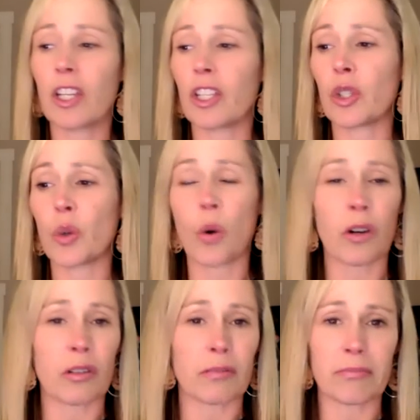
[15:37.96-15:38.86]

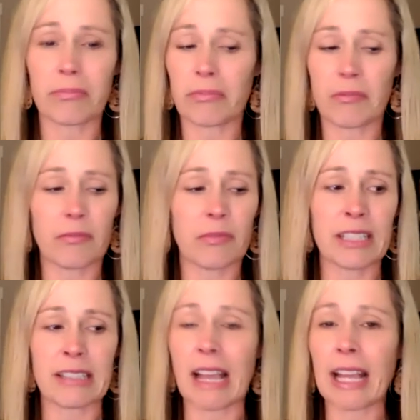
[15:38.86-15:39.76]
your
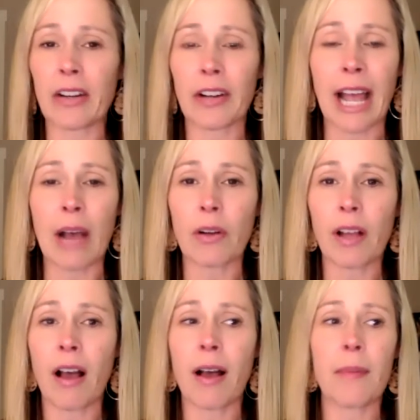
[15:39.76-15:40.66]
desired
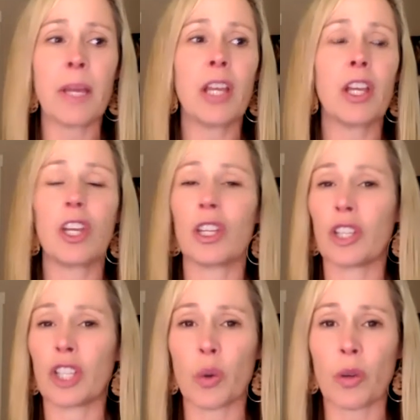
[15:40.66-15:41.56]
outcome,
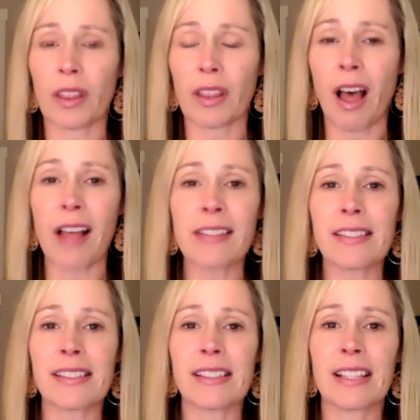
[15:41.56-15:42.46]
your
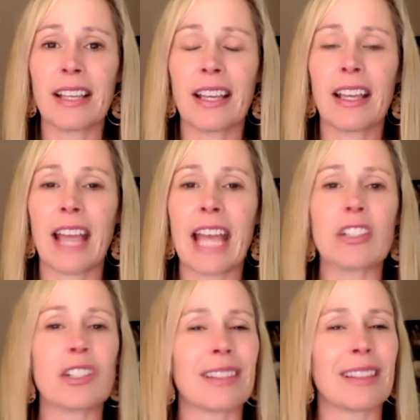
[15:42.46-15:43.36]
thoughts,
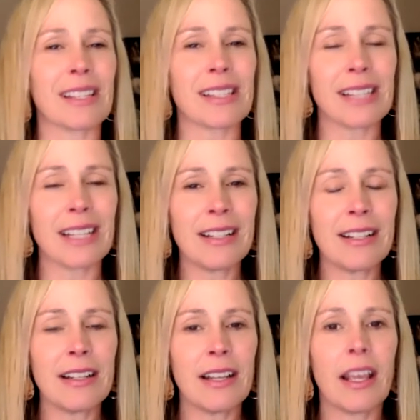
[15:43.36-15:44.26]
and just listen,
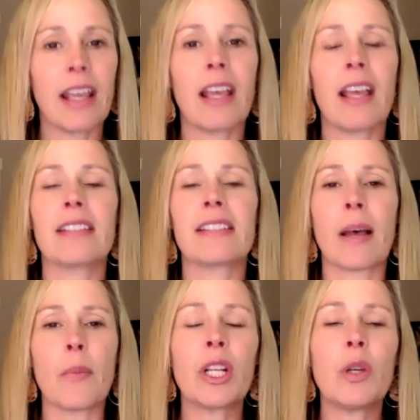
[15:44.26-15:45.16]

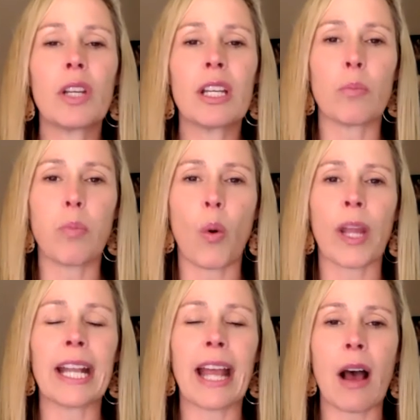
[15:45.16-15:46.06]
someone who can
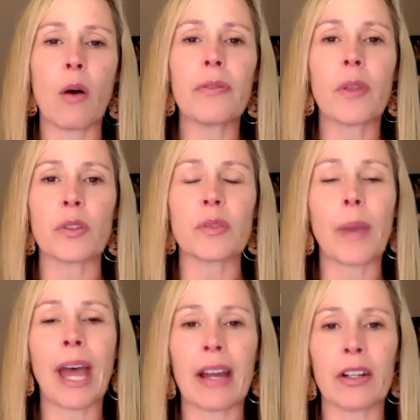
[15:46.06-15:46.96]
point out those
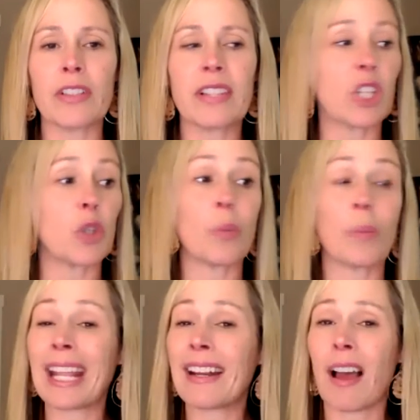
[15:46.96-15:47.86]
patterns that you
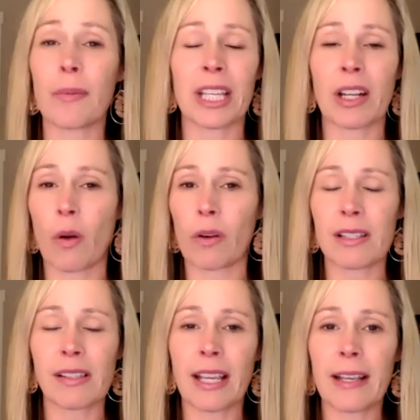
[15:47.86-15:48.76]
may not be
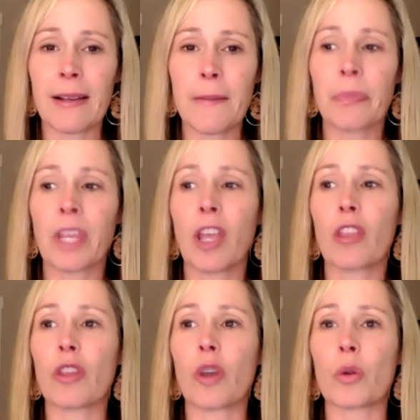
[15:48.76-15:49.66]
noticing,
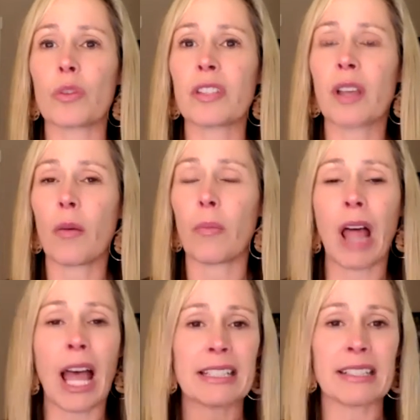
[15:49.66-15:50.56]
those
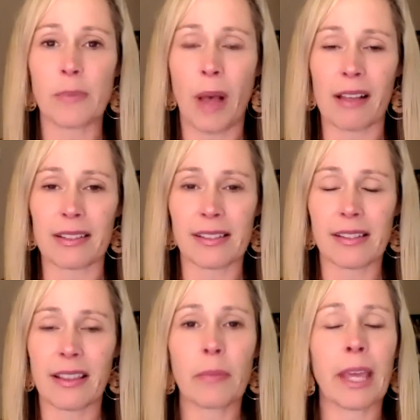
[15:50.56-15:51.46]
blind
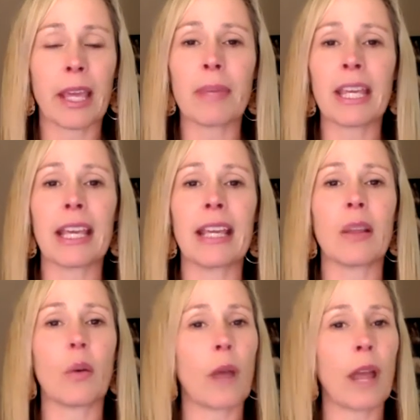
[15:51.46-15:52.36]
spots that may be in
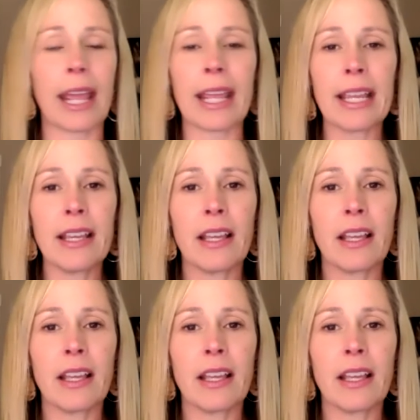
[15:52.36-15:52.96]
the way.